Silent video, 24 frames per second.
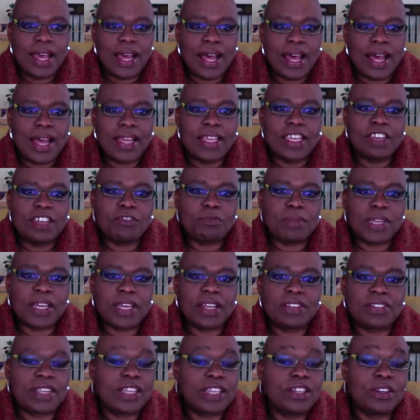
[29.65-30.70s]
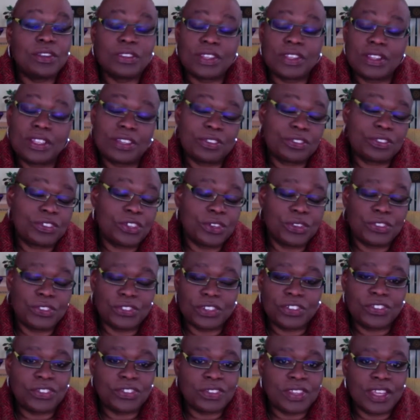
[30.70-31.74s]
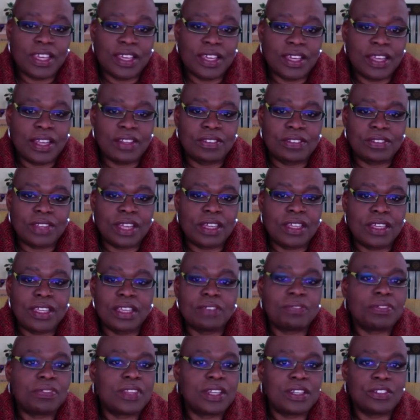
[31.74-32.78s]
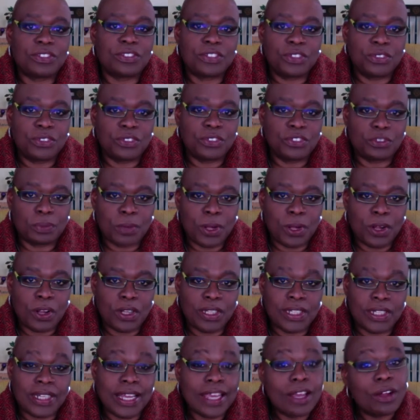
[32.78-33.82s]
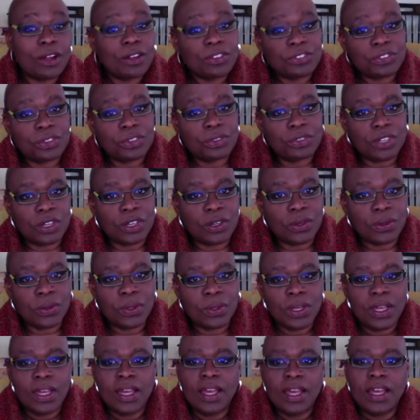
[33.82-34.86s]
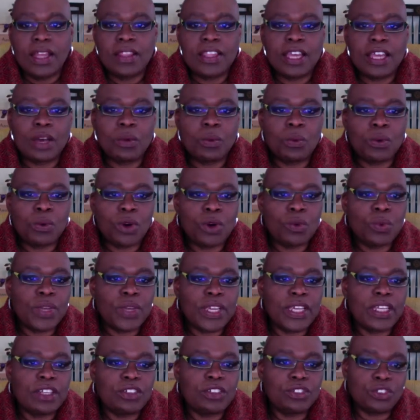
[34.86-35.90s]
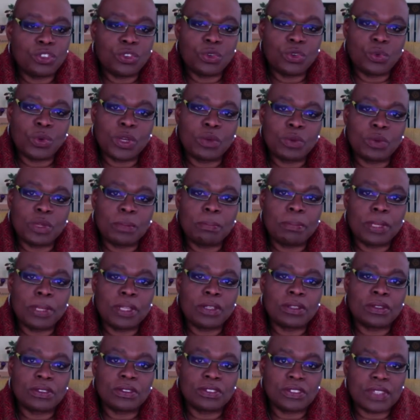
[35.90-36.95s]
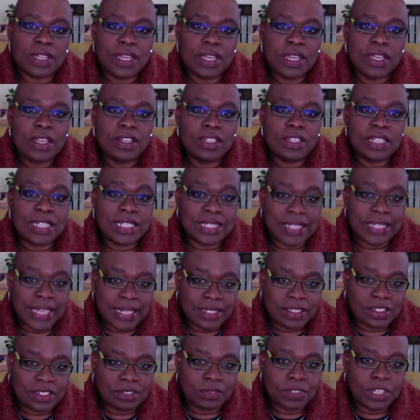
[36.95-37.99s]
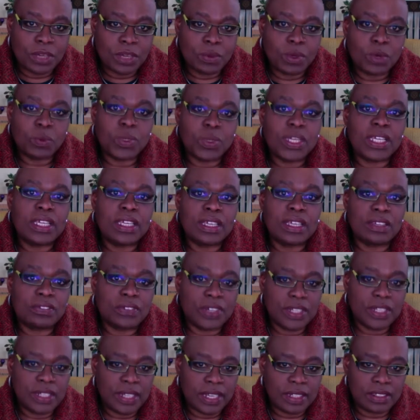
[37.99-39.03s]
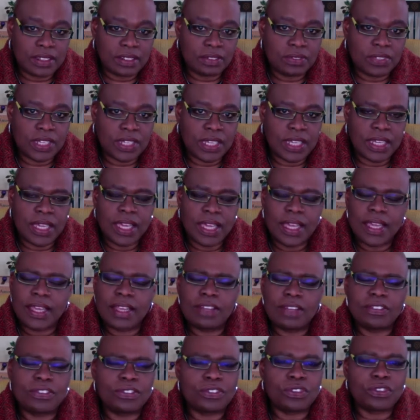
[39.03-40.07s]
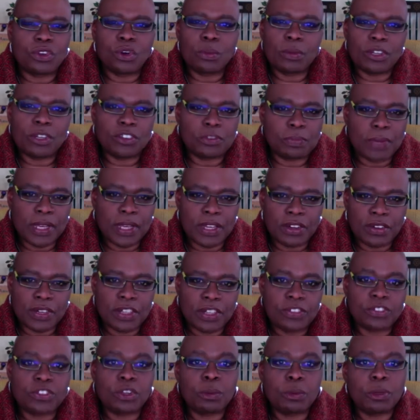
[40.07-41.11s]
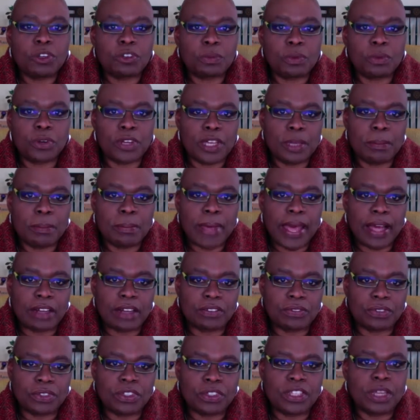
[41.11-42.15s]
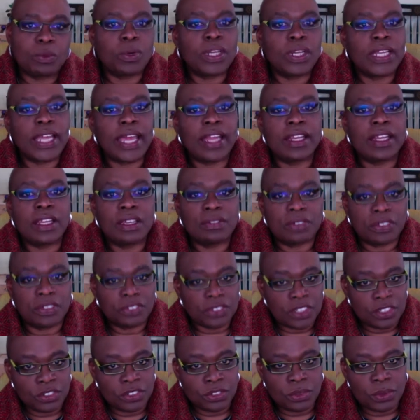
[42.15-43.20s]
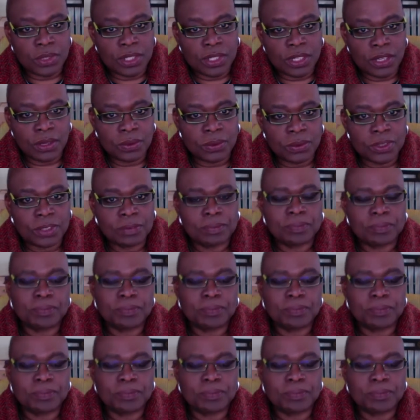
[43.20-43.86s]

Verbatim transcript: I give because I know that there's no such thing as a gift that is too small. And I also know that what we can do when we build collectively, when we give collectively, is so much bigger and so much more impactful than what any of us can do alone.